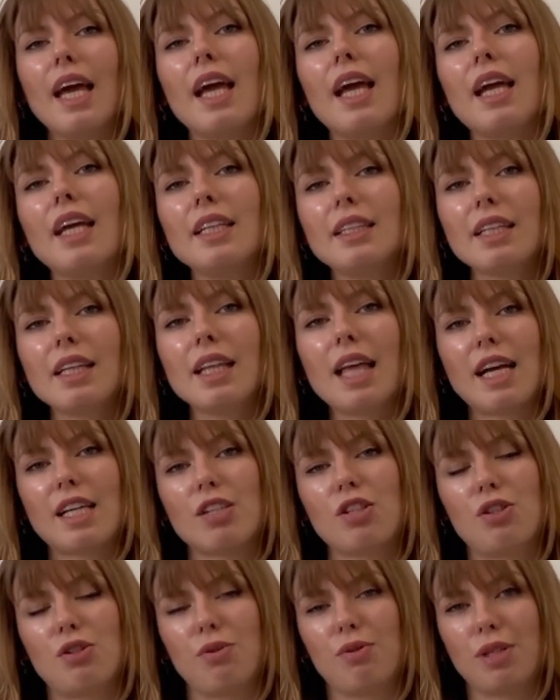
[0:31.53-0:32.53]
In the
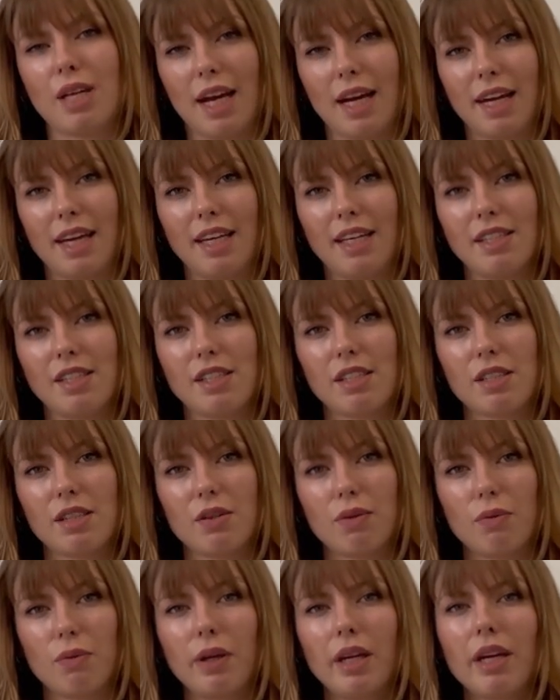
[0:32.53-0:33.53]
last two decades,
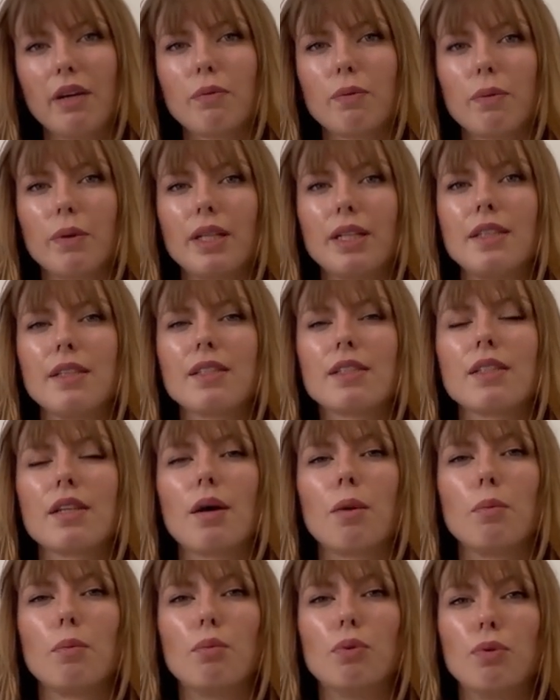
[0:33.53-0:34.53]
we have witnessed a
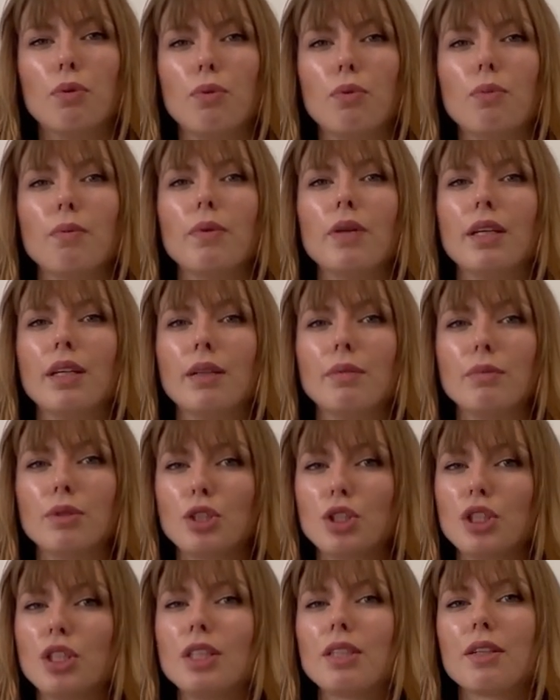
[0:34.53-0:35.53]
boom in
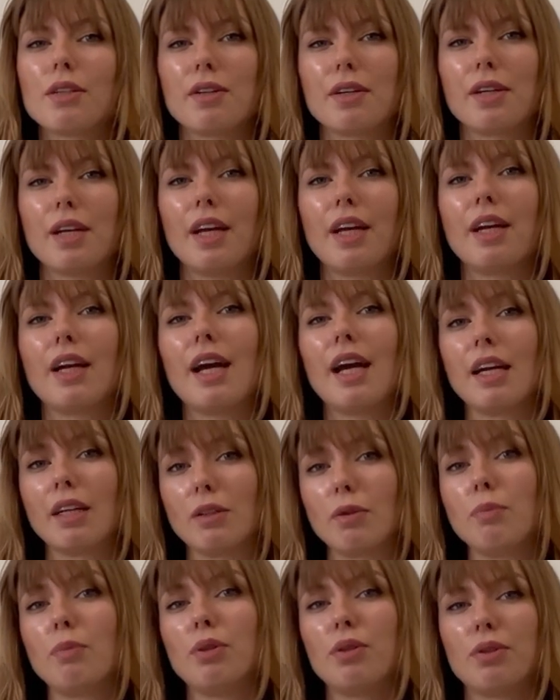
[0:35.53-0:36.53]
machine learning and
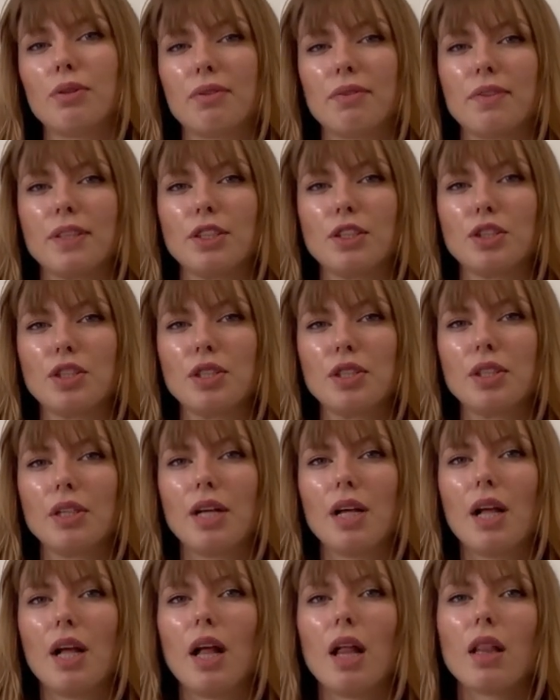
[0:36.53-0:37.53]
computer vision,
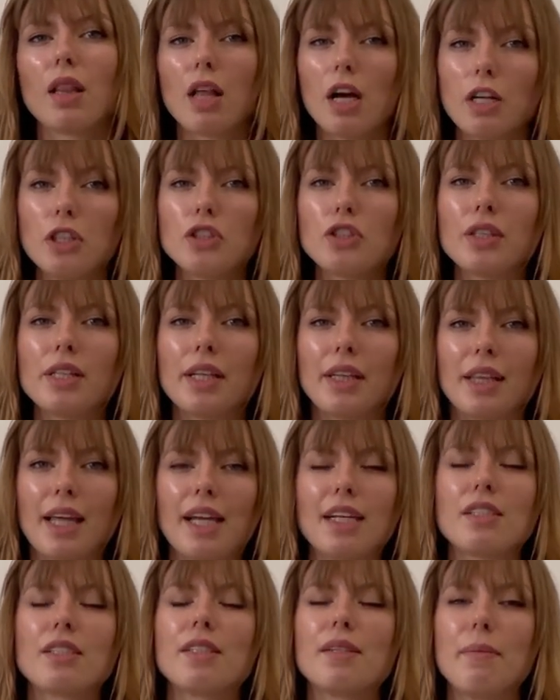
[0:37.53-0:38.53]
largely
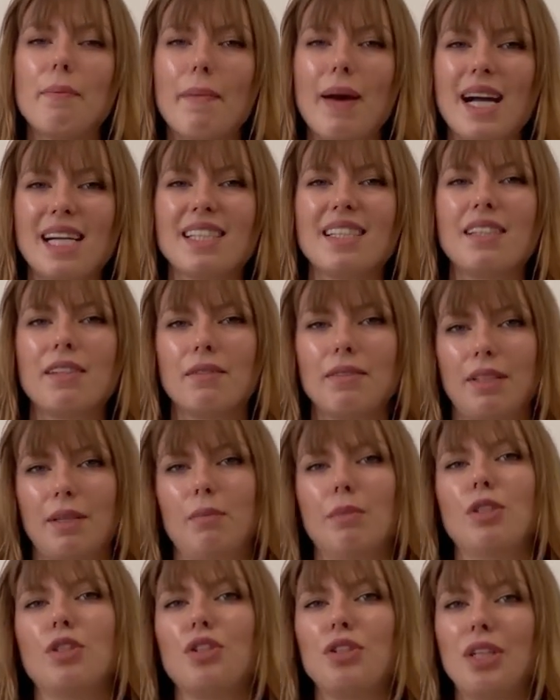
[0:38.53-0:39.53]
thanks to massive
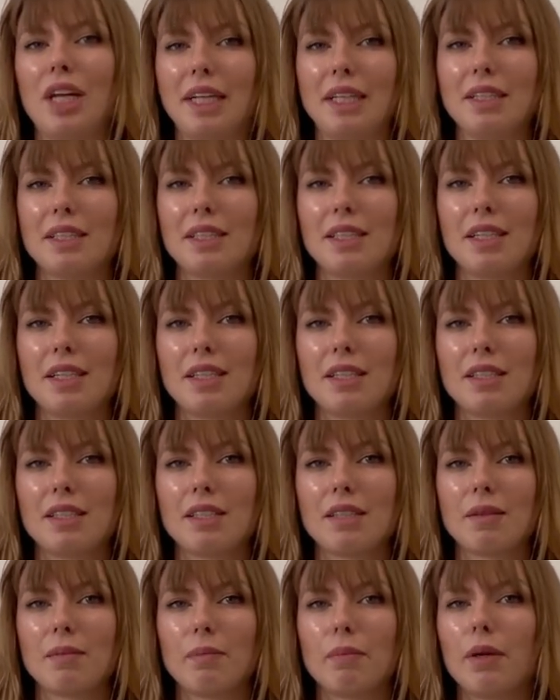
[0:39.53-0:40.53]
image datasets.
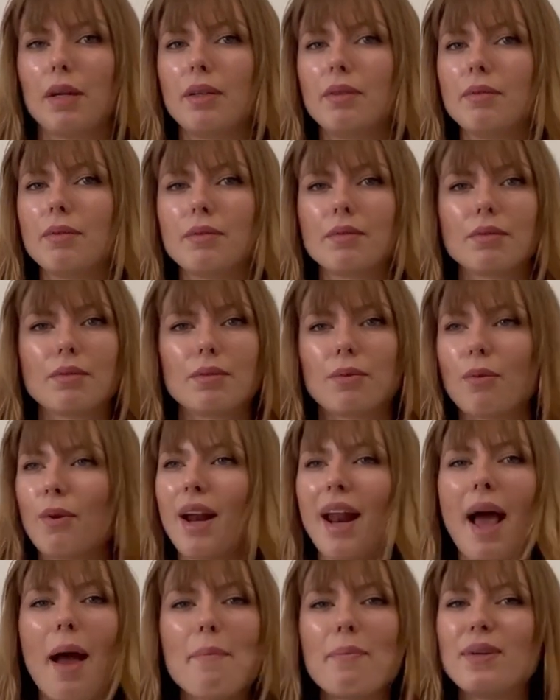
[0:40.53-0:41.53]
But what
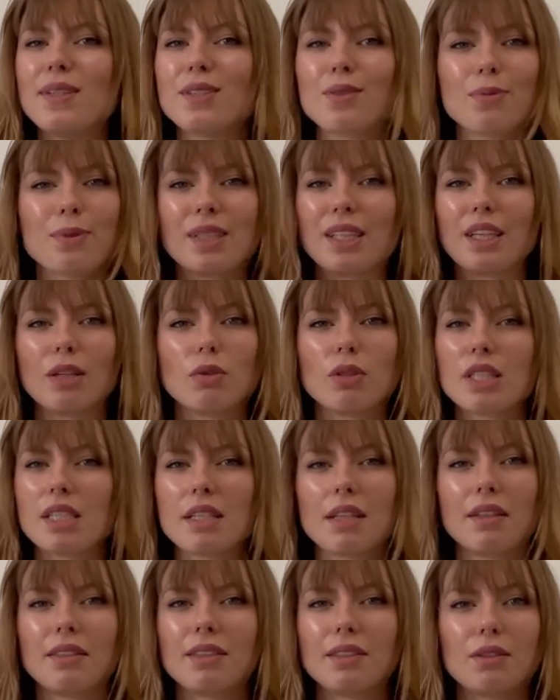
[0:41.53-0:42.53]
happens when there is
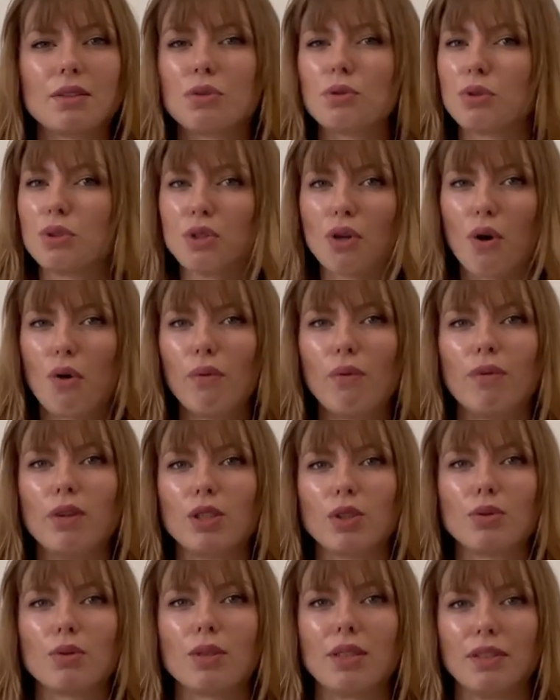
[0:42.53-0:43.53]
little or no
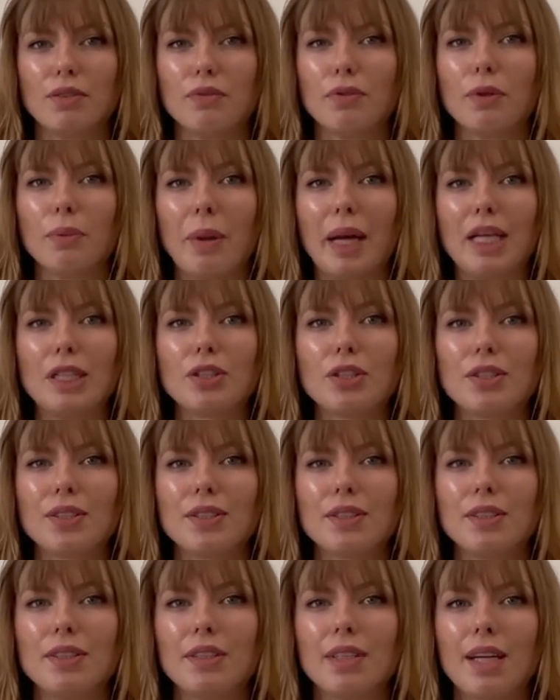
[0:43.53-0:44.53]
visual information?
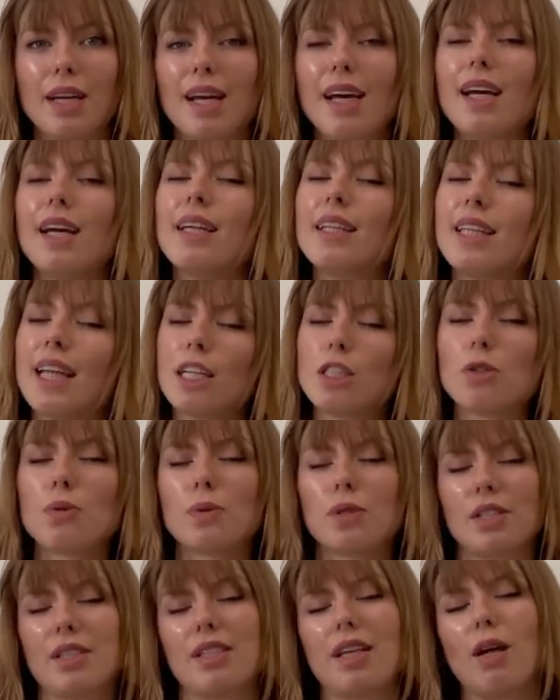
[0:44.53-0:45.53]
That's
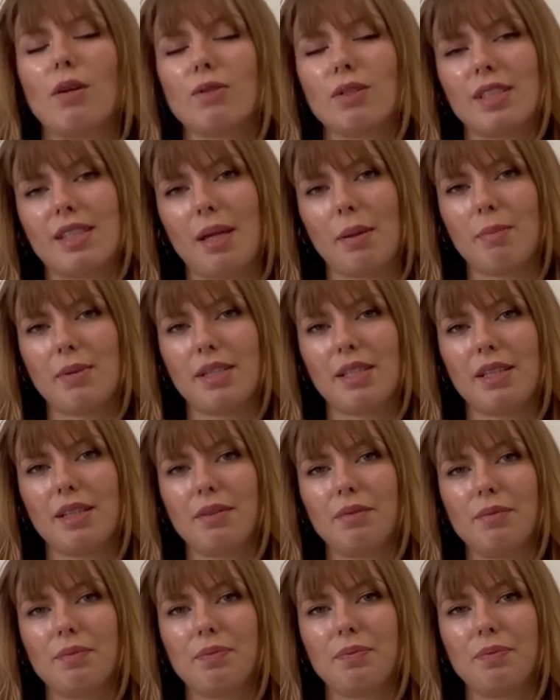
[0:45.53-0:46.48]
where sound steps in.